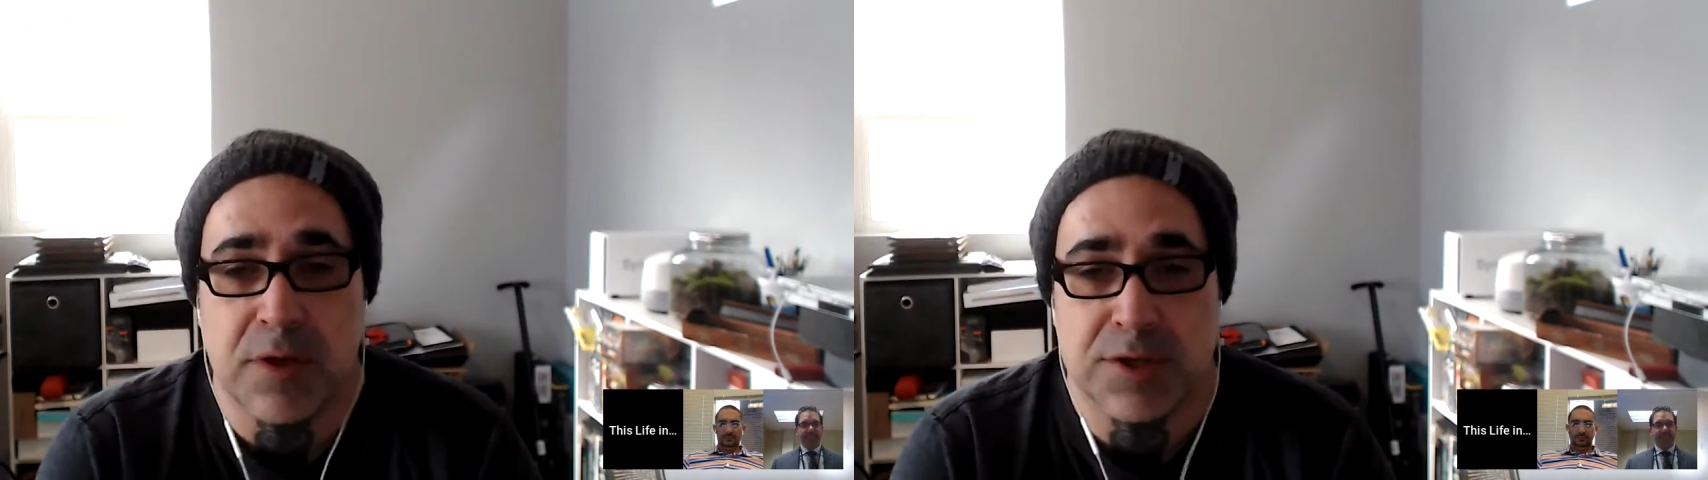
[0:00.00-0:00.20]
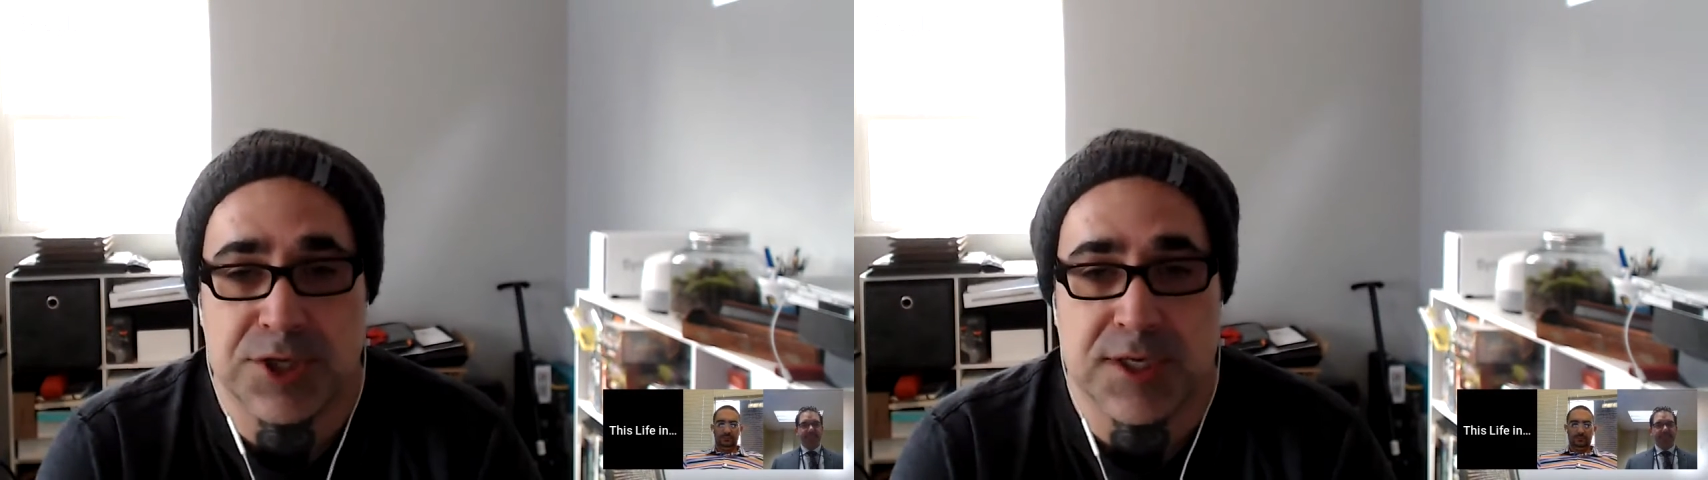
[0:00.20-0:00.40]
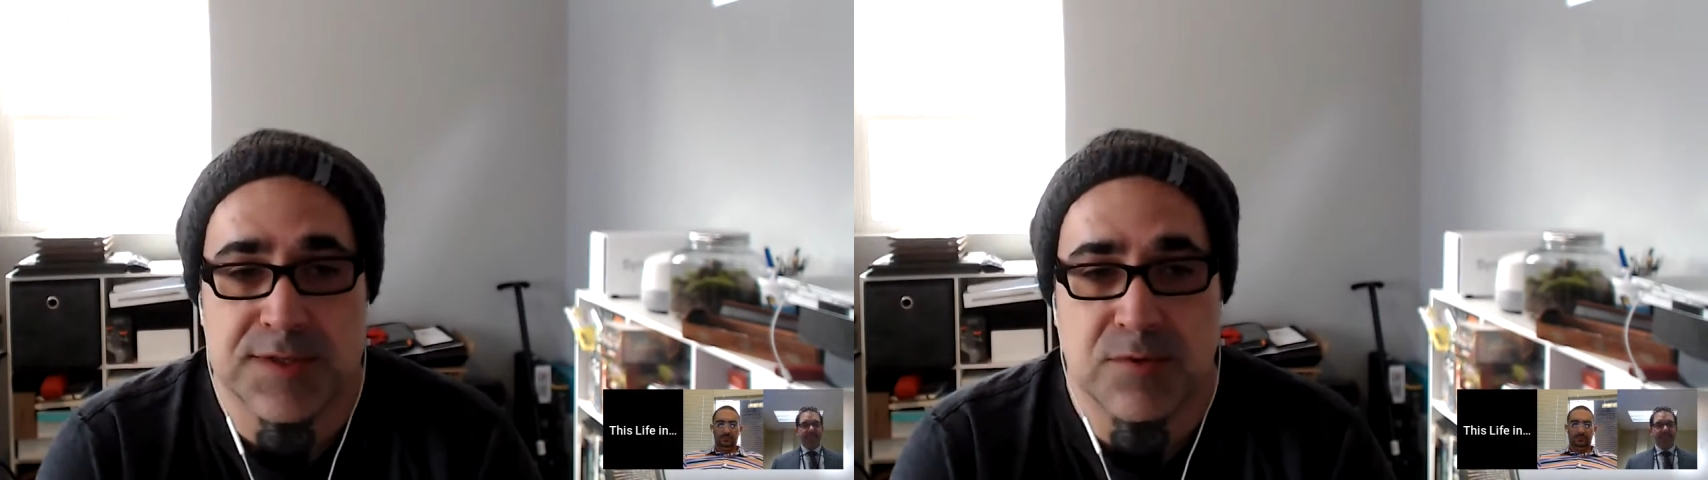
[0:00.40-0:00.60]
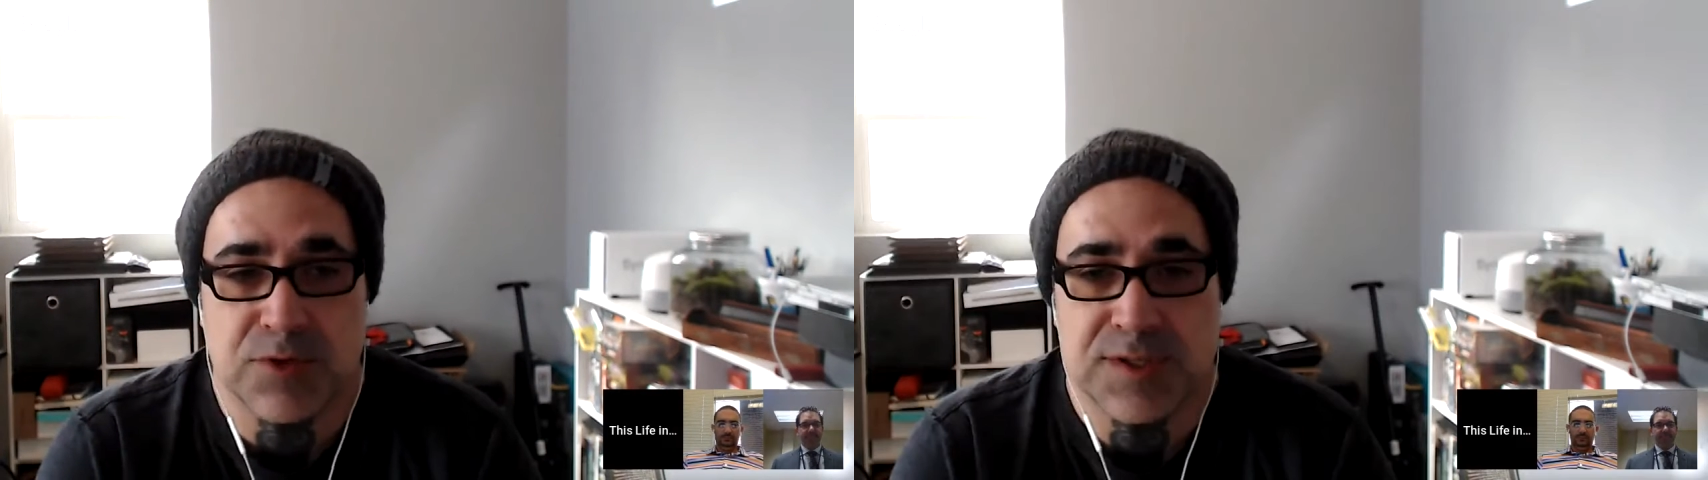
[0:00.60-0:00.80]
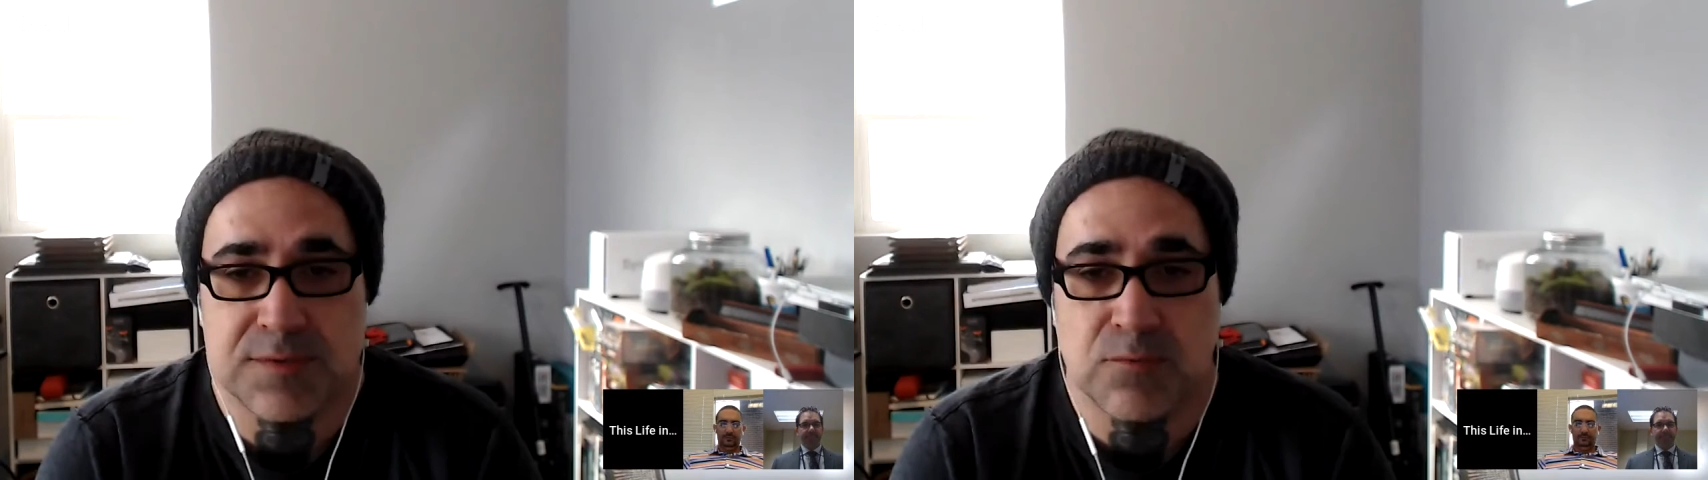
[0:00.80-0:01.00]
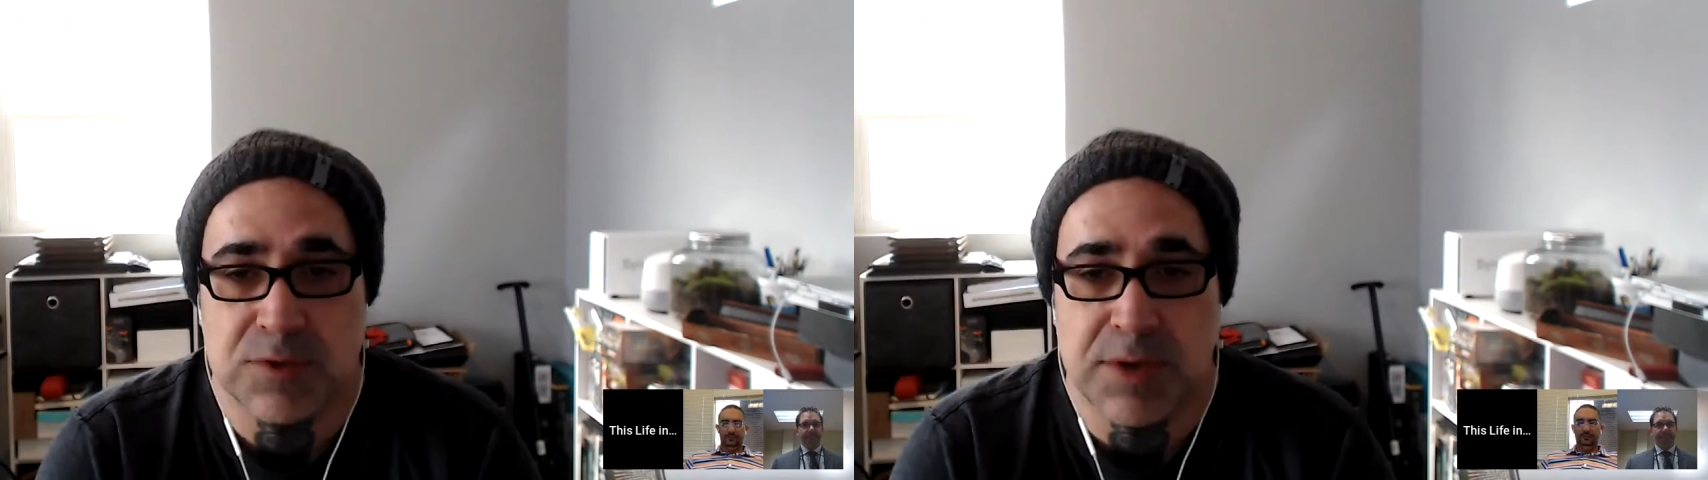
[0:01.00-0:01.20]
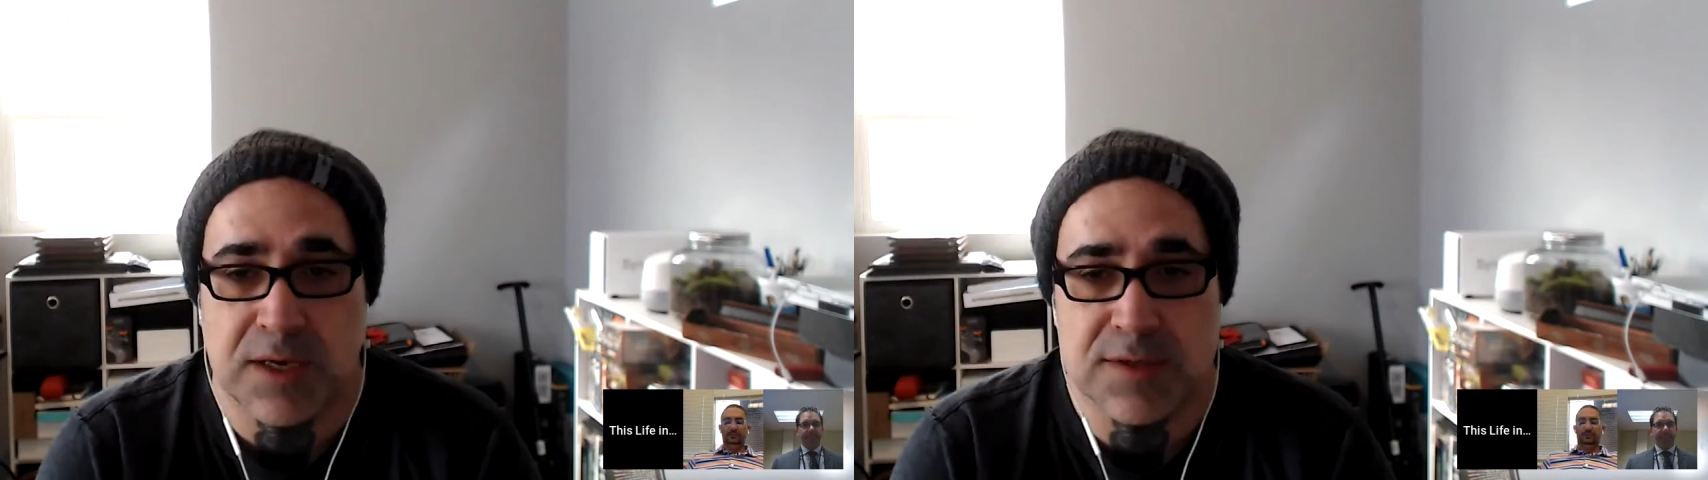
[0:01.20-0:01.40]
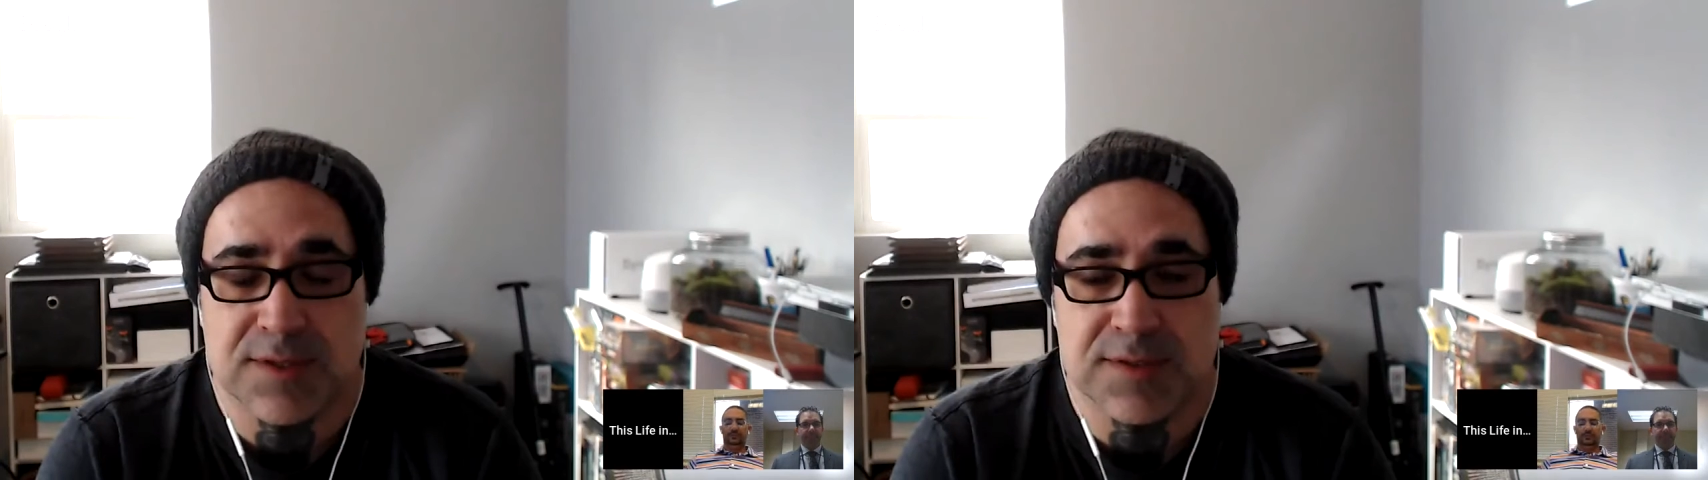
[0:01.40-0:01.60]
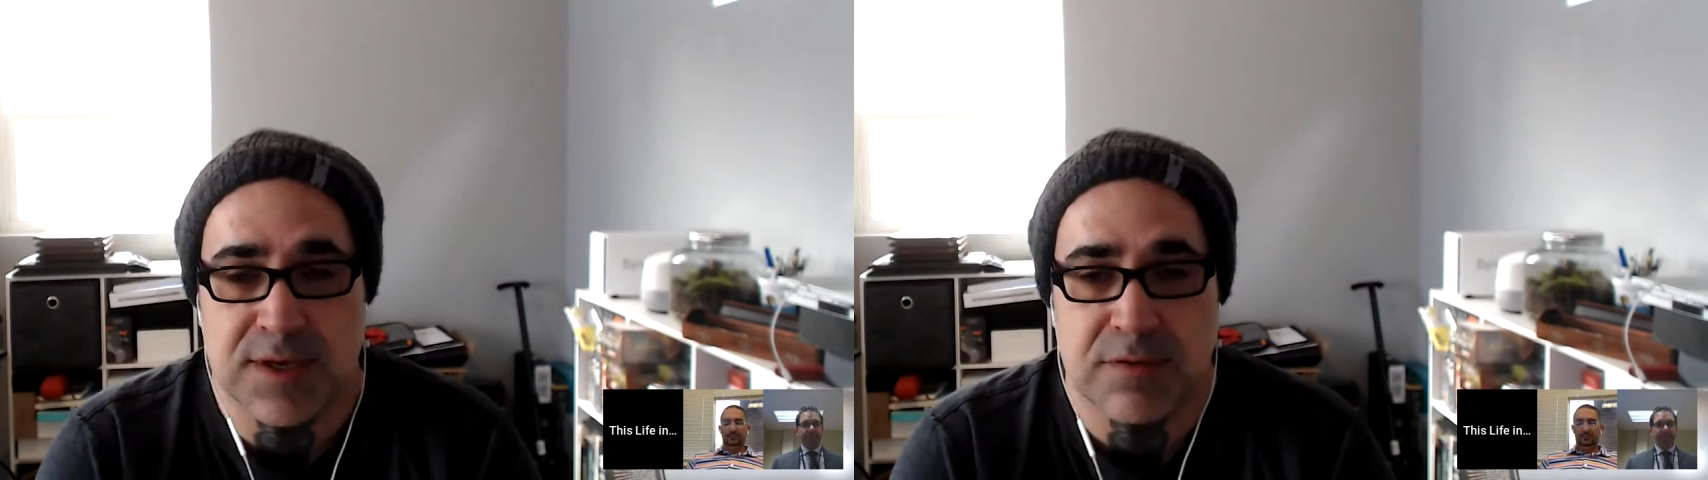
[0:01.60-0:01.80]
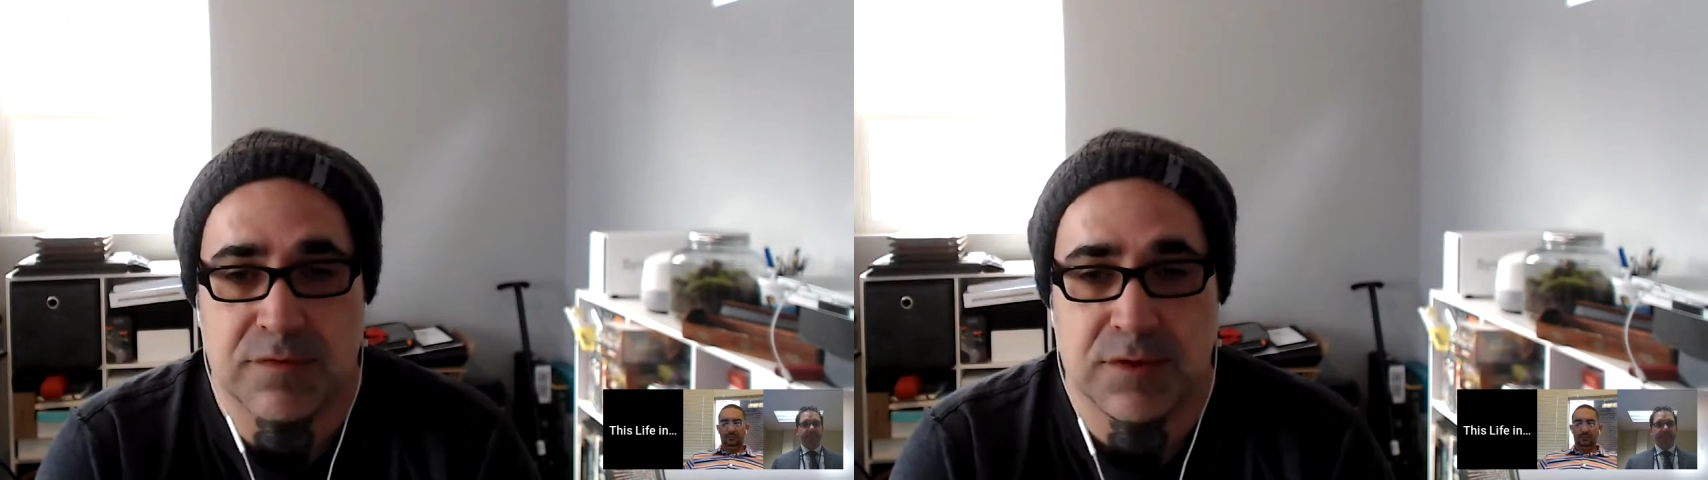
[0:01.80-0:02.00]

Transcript: a chance to rebalance itself.